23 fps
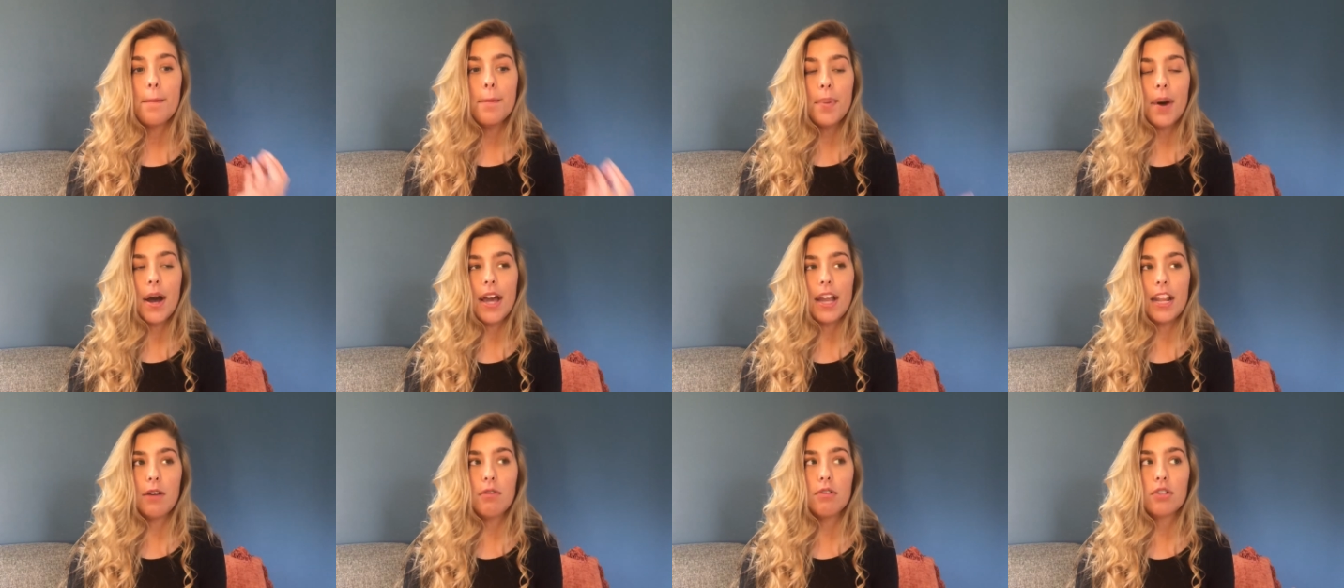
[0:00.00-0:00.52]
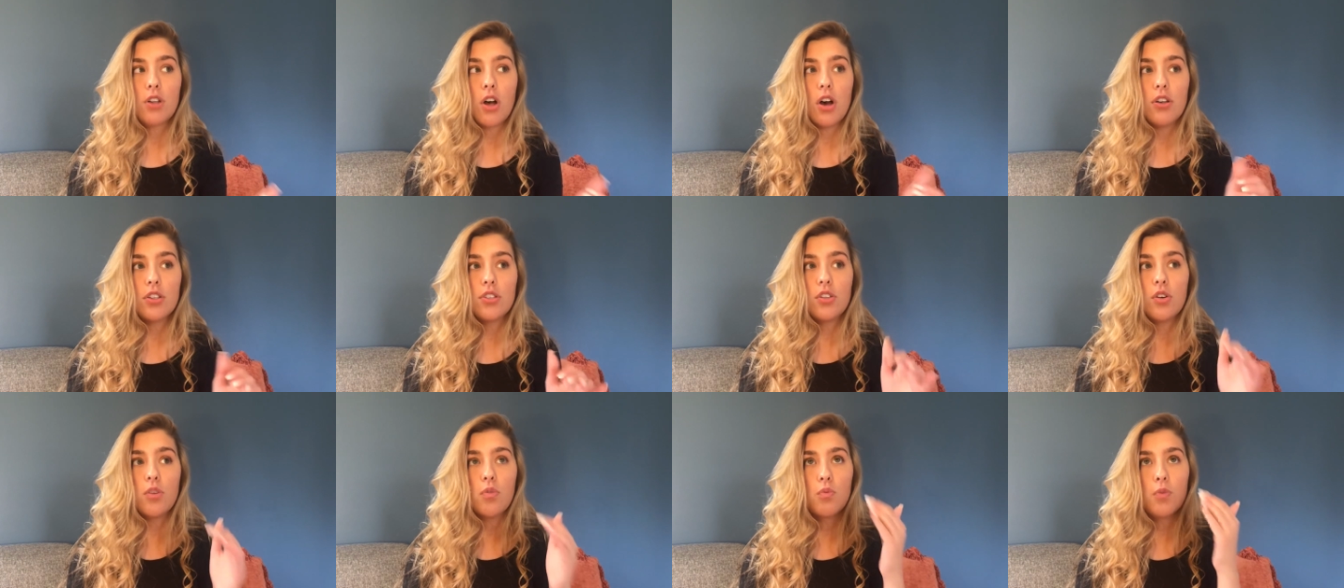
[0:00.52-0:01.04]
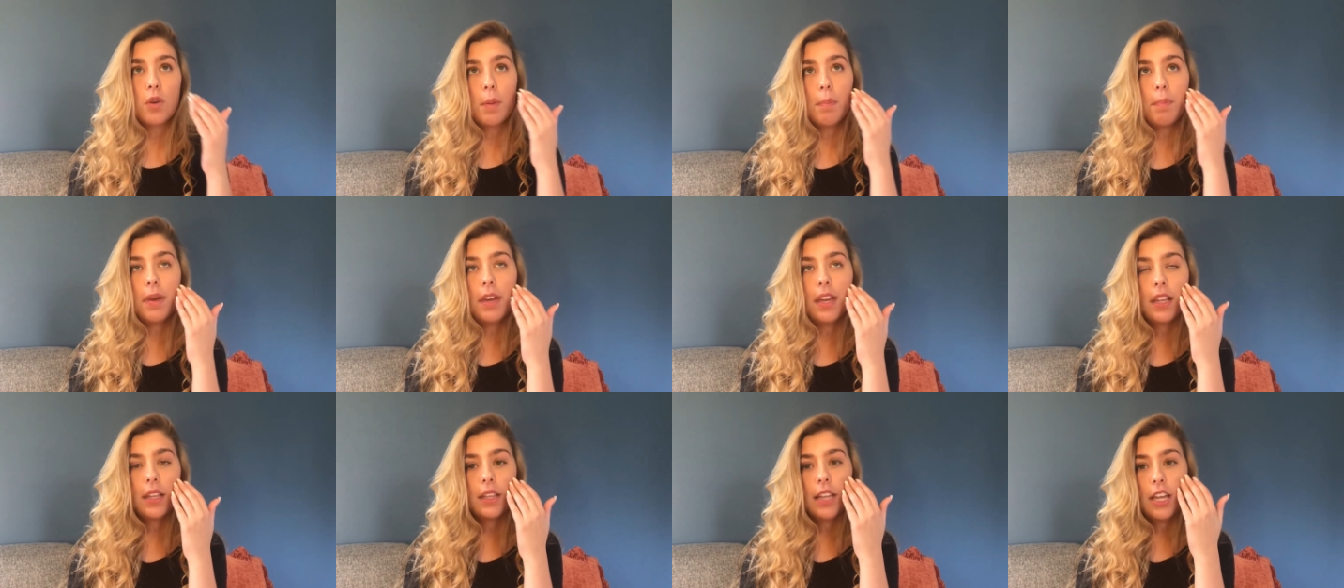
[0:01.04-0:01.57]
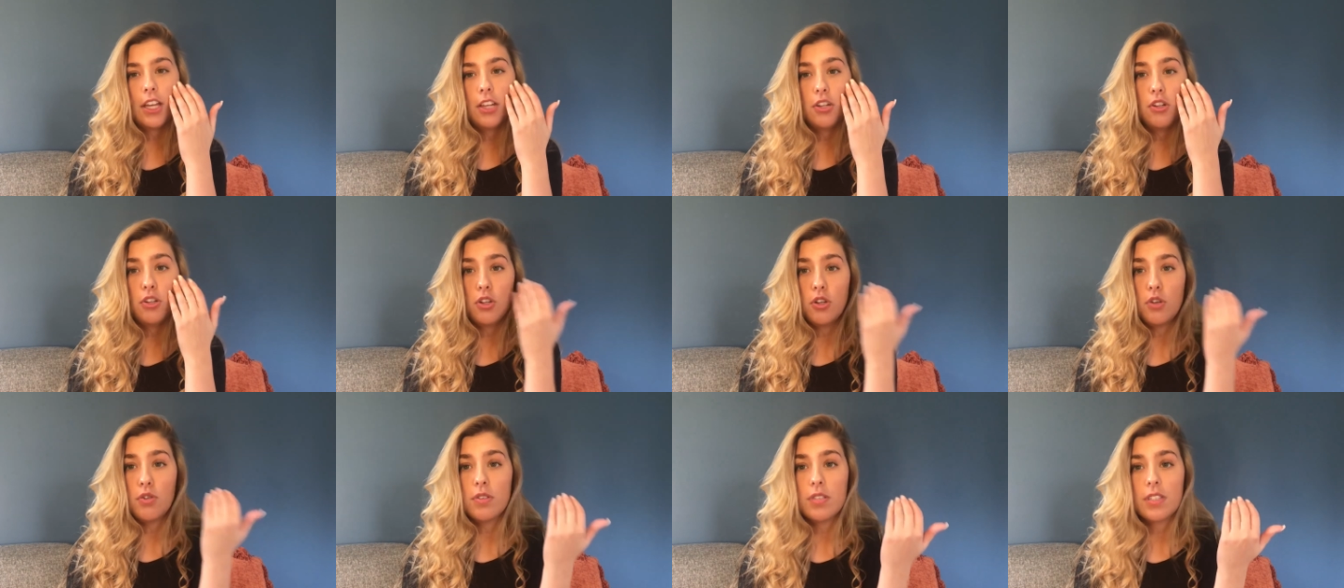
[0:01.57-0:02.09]
But it was also ripping like
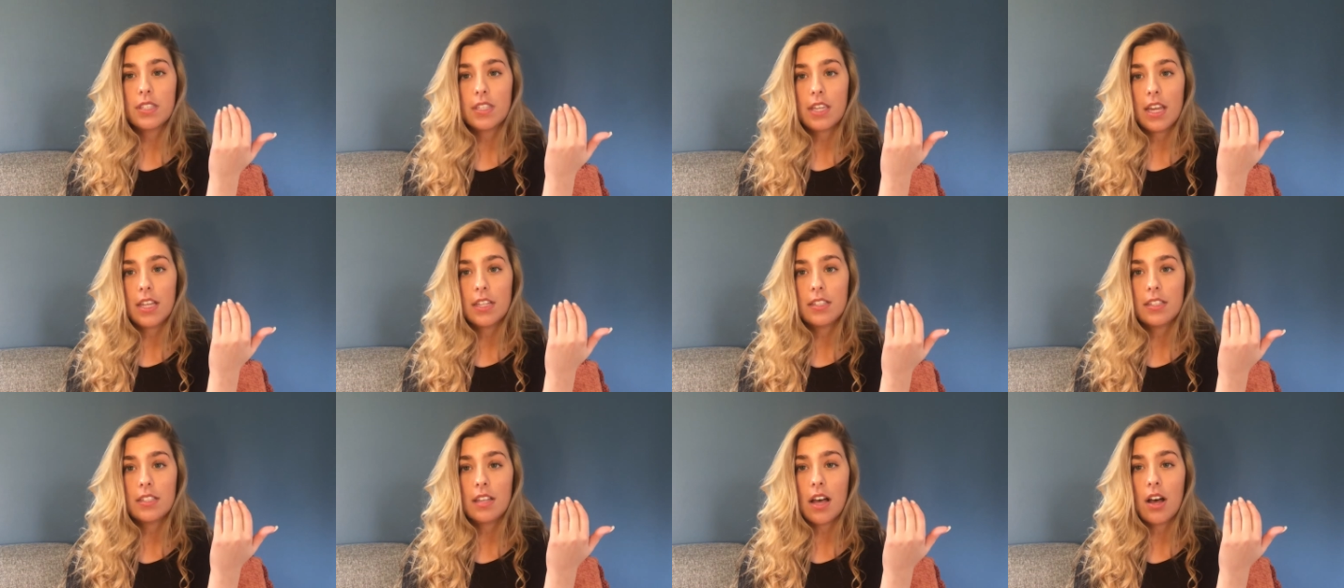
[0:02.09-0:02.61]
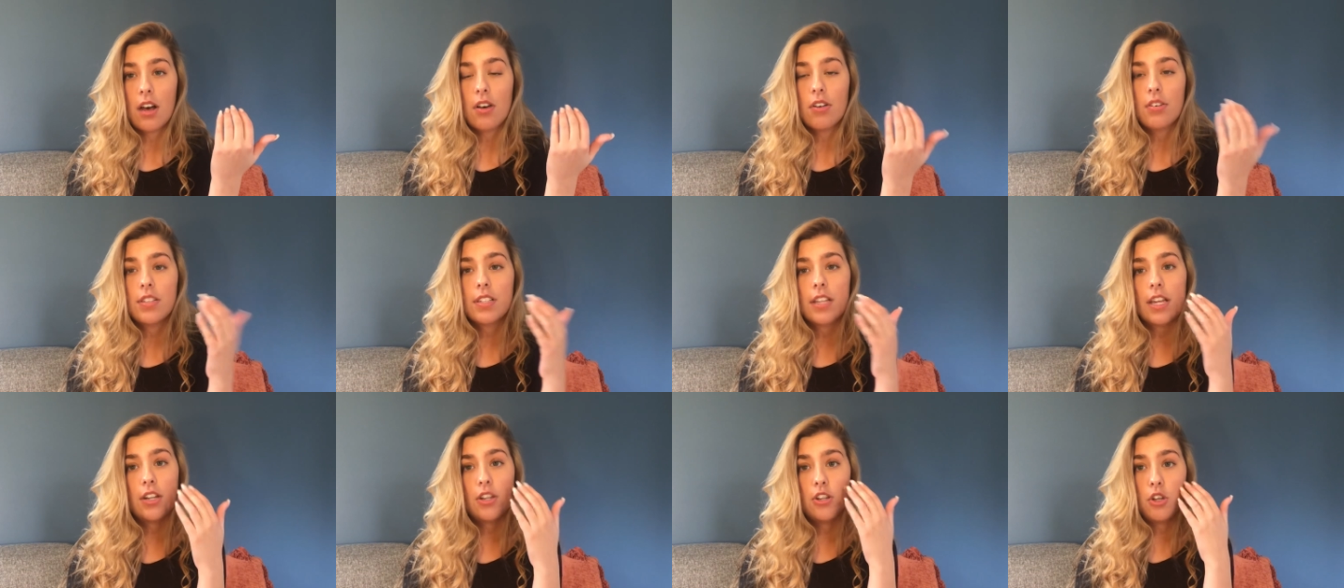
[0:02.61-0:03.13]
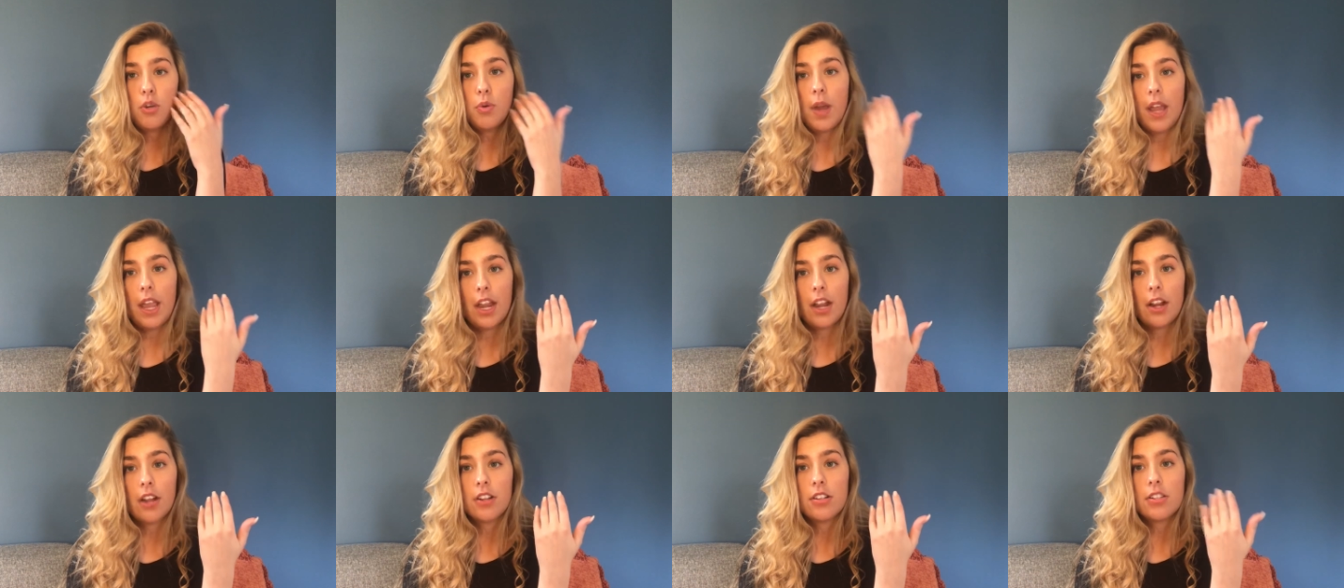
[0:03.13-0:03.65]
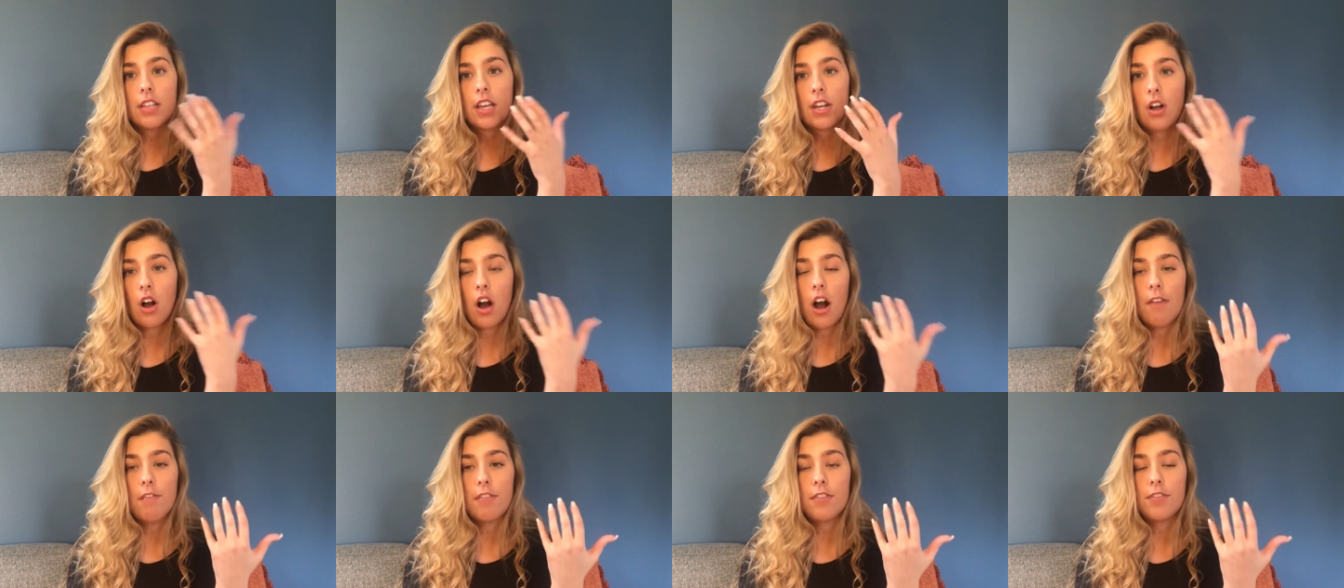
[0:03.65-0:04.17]
new skin cells and new hairs
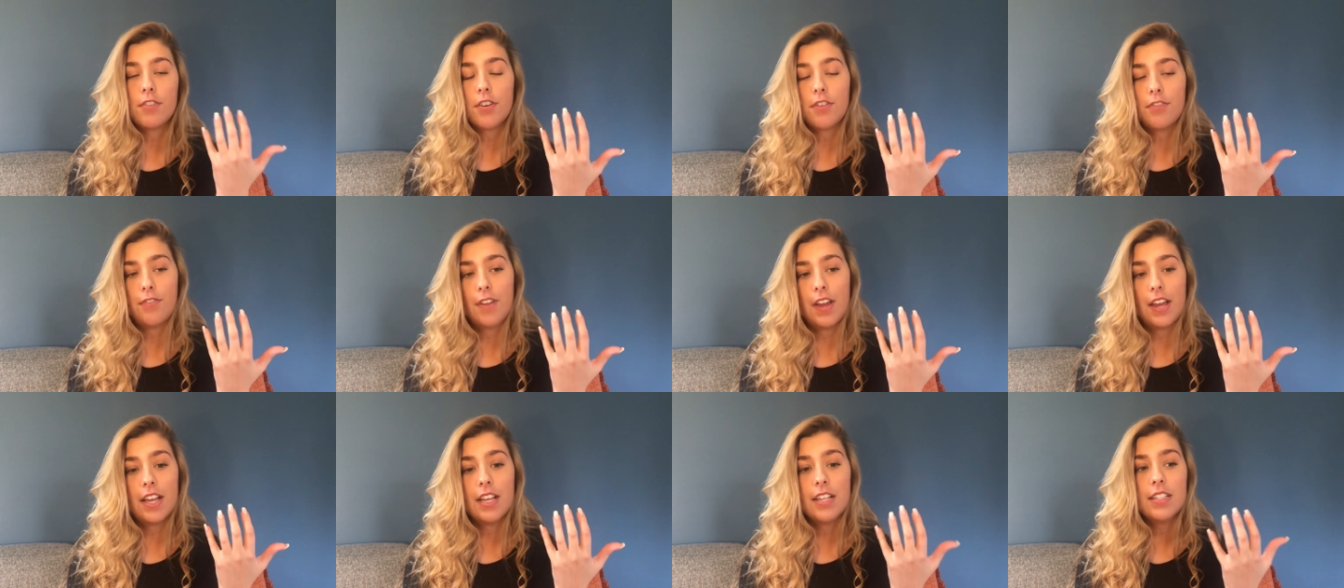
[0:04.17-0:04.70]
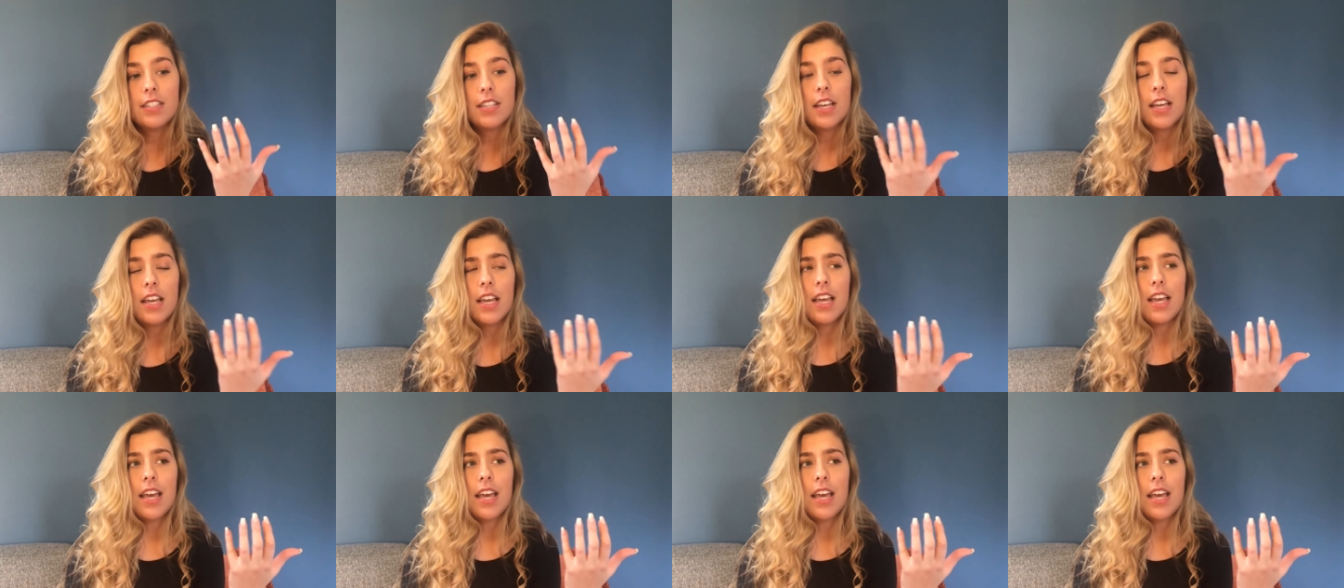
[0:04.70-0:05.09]
like off of your face.